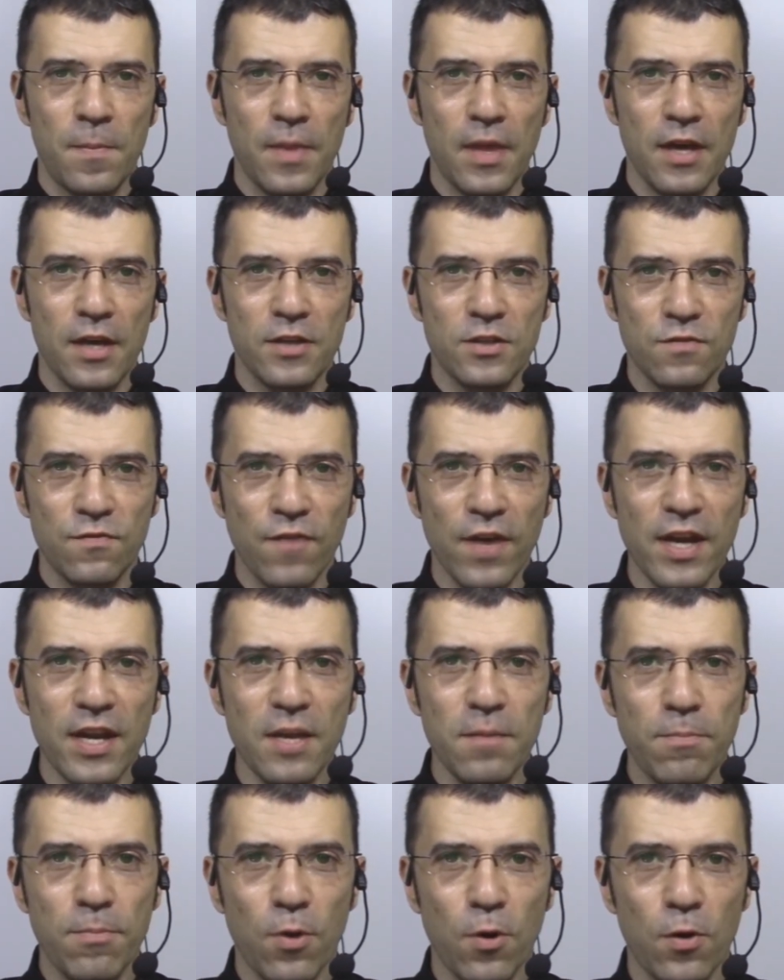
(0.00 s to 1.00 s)
It's very
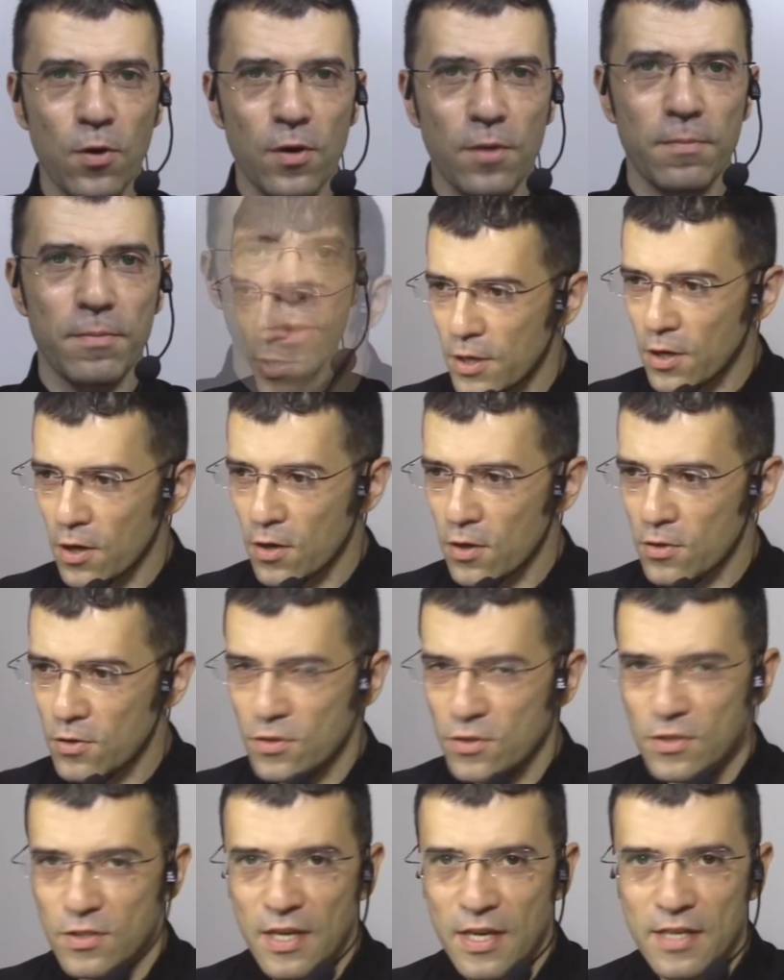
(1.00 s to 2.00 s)
important
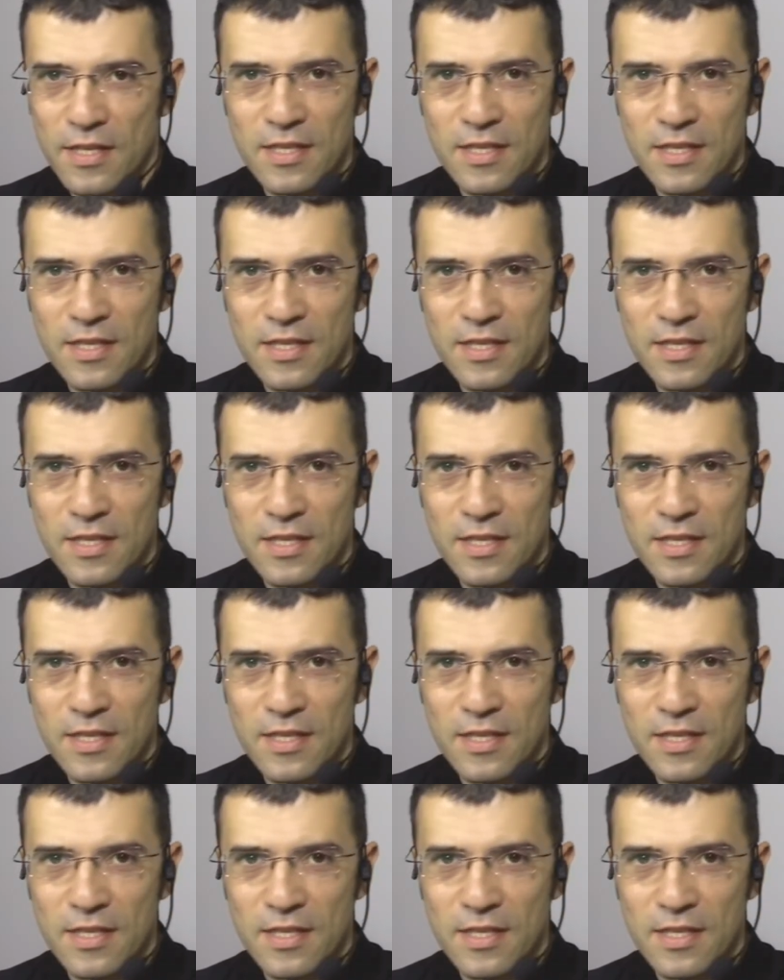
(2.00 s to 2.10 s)
because